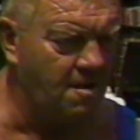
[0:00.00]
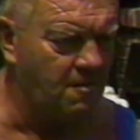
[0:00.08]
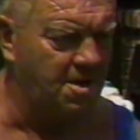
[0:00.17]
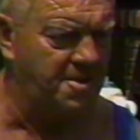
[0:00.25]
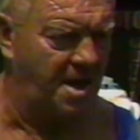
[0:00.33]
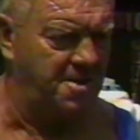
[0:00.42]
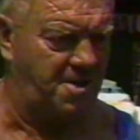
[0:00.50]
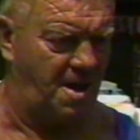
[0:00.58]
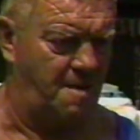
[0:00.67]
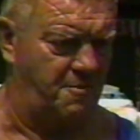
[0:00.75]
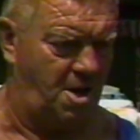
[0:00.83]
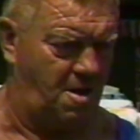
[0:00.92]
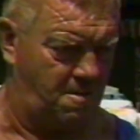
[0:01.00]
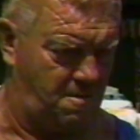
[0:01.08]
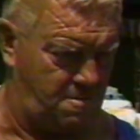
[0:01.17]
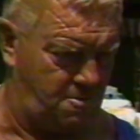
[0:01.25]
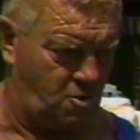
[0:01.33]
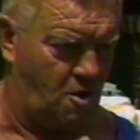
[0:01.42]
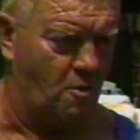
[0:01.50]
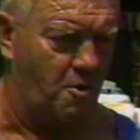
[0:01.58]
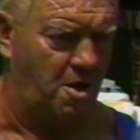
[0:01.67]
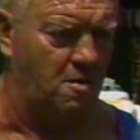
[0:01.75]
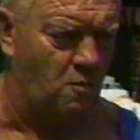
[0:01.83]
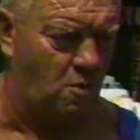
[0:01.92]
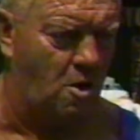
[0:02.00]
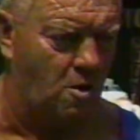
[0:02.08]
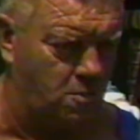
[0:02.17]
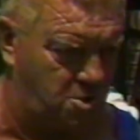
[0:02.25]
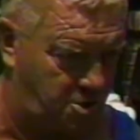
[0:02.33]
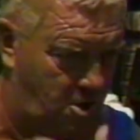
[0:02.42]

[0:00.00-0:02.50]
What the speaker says: Well, at that time, the Korean War was